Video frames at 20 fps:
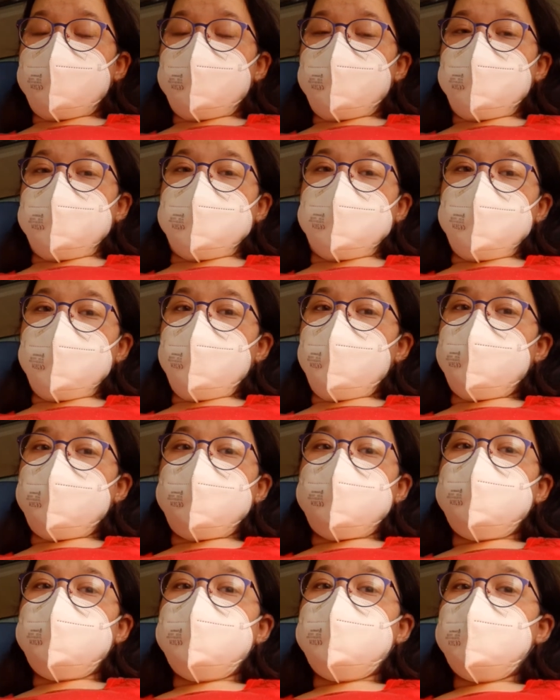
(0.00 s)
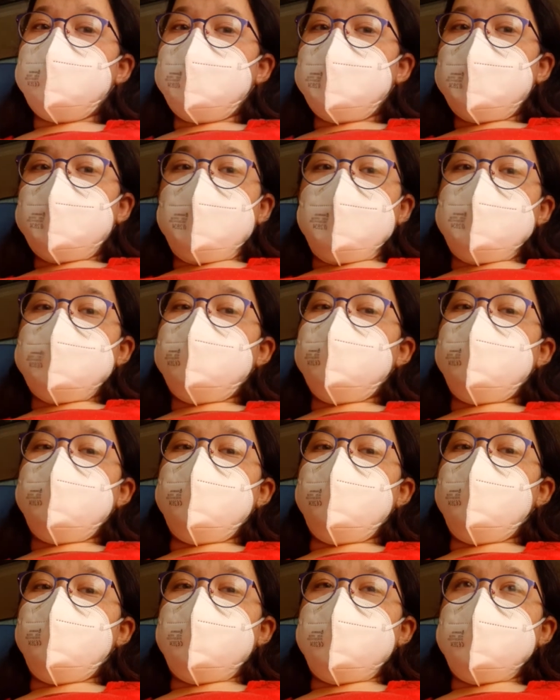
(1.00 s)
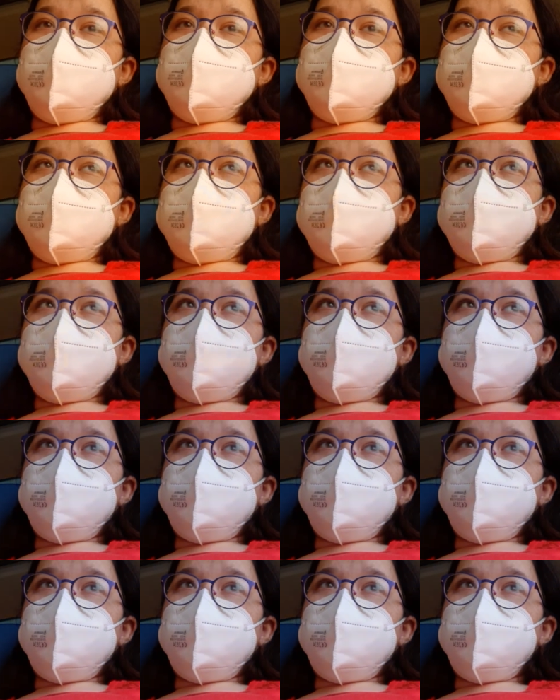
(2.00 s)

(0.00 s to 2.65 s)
because I don't know why